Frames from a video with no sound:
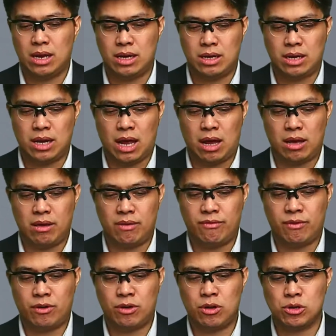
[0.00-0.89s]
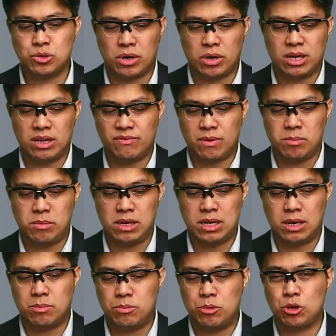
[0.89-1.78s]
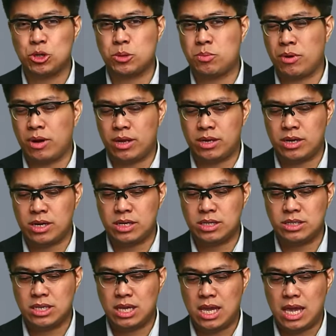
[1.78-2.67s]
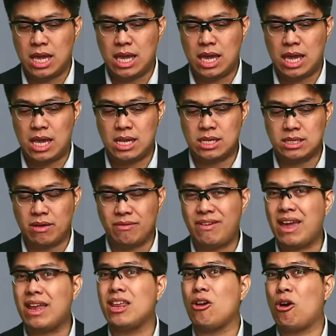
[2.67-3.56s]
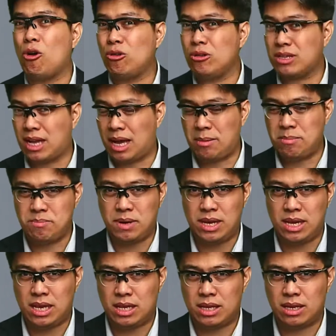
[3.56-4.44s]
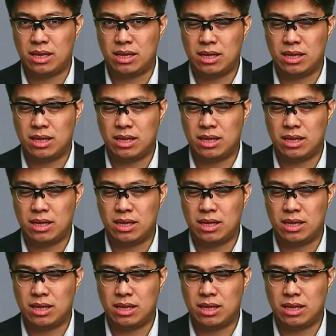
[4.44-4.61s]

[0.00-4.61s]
Now, if for those who are not familiar, Brooks Brothers is a very old company.